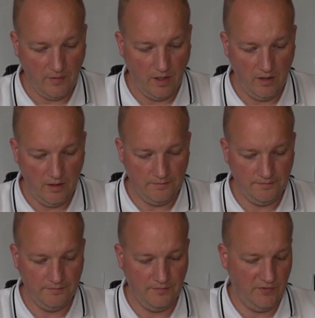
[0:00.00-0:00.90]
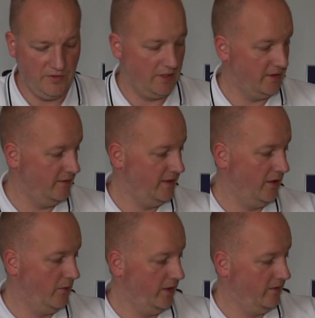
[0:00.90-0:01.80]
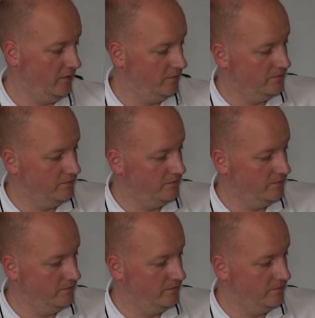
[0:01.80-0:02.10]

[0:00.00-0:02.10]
So get this out of the way too.